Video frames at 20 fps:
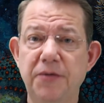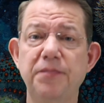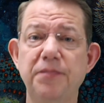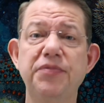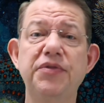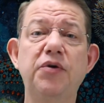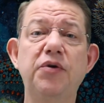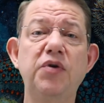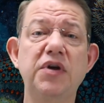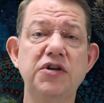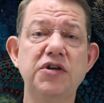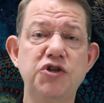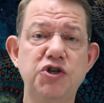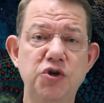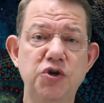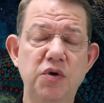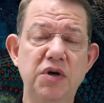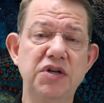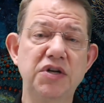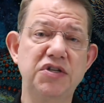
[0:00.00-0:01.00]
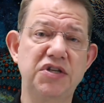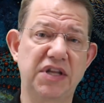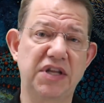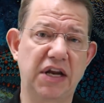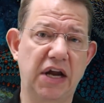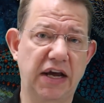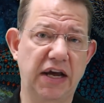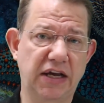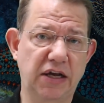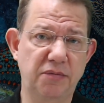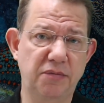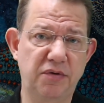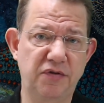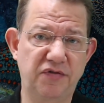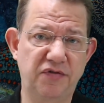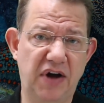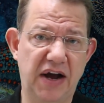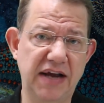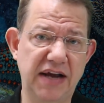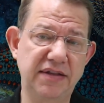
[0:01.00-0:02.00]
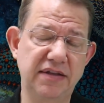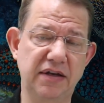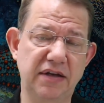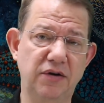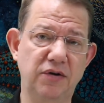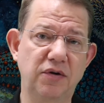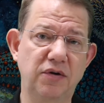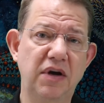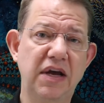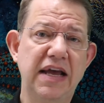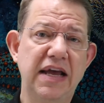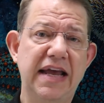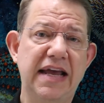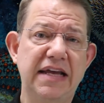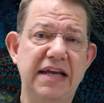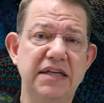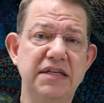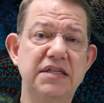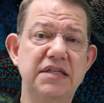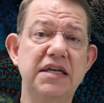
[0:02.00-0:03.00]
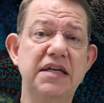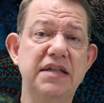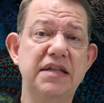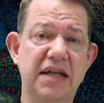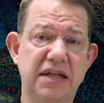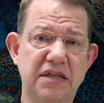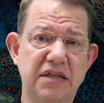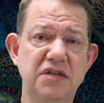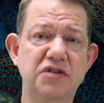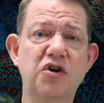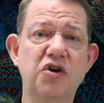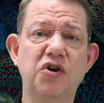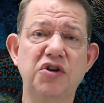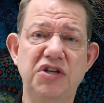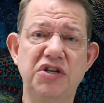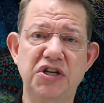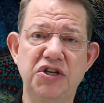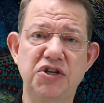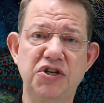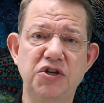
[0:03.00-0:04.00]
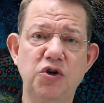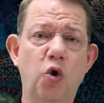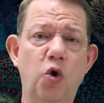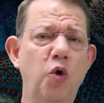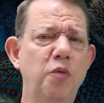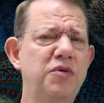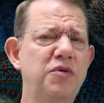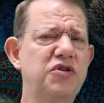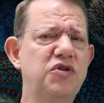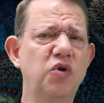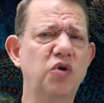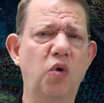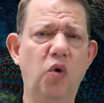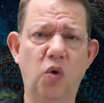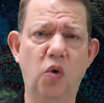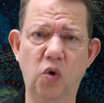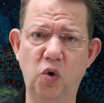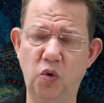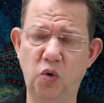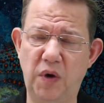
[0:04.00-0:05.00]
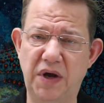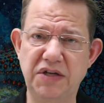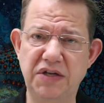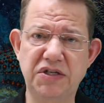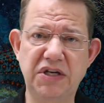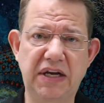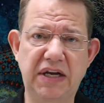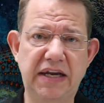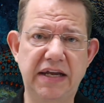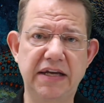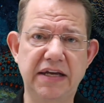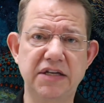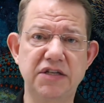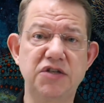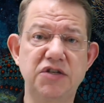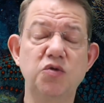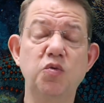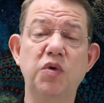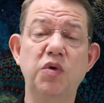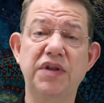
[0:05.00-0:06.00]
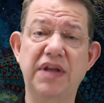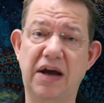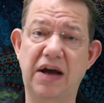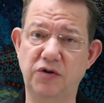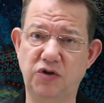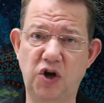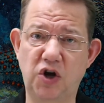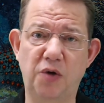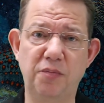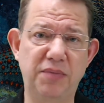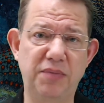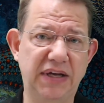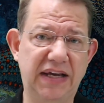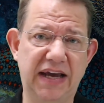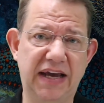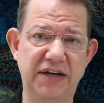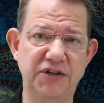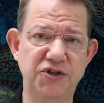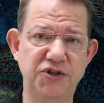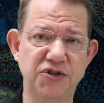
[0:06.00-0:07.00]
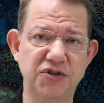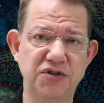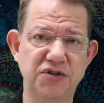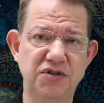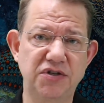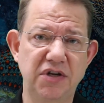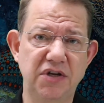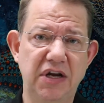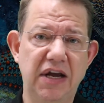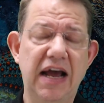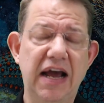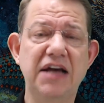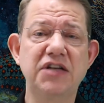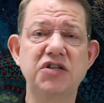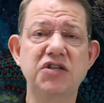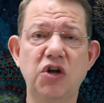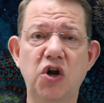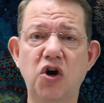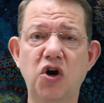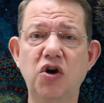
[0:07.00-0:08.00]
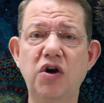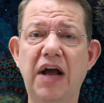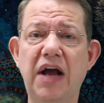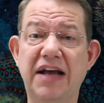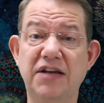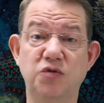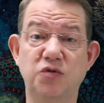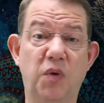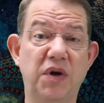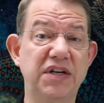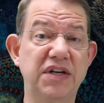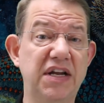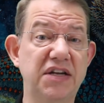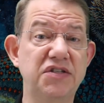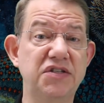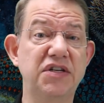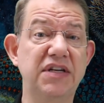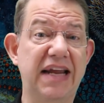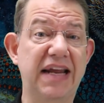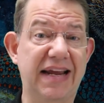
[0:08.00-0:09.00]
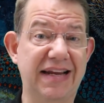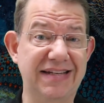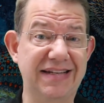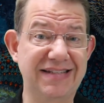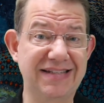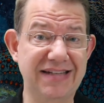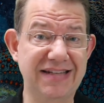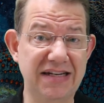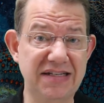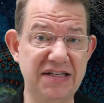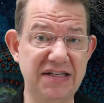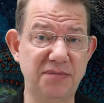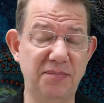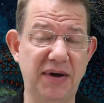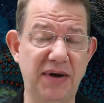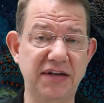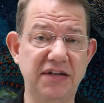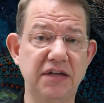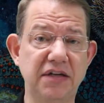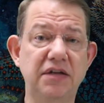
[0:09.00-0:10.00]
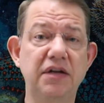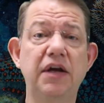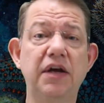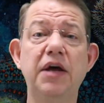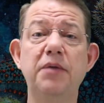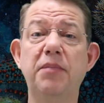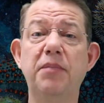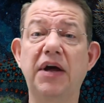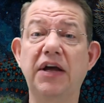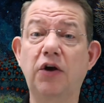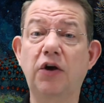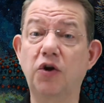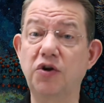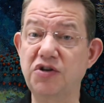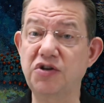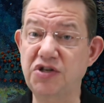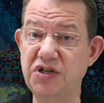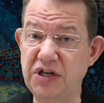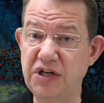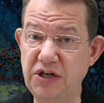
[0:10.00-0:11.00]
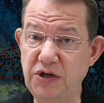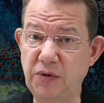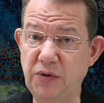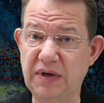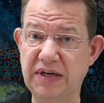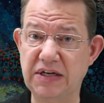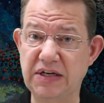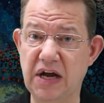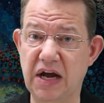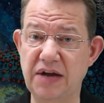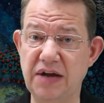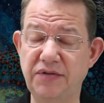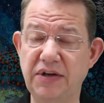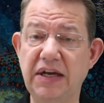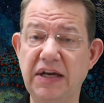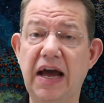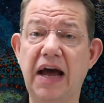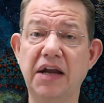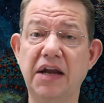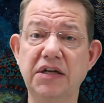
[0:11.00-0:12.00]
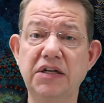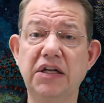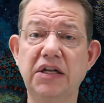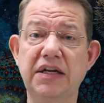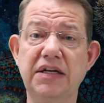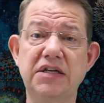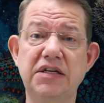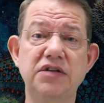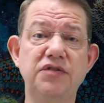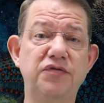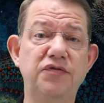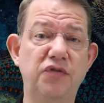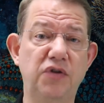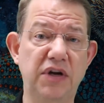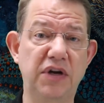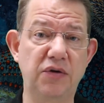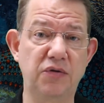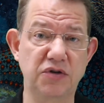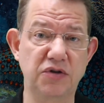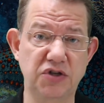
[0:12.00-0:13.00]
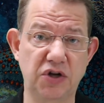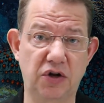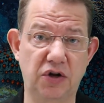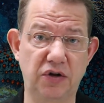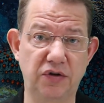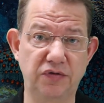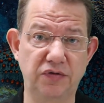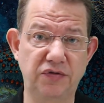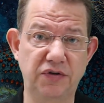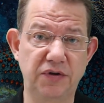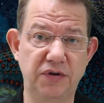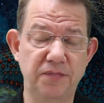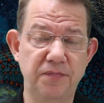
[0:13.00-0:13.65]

The reassurance that I can provide, though, is that this condition almost always clears without complications, as long as one doesn't exacerbate it by continuing diving until it is fully resolved.